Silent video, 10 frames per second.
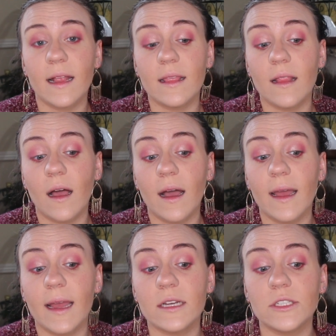a lot,
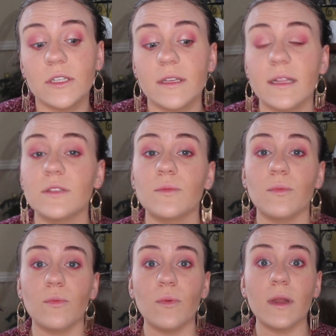actually. That's
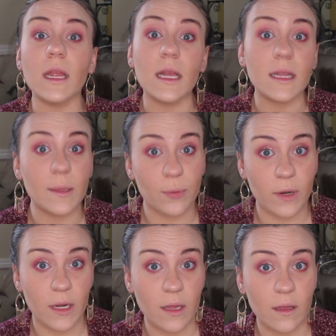really pretty.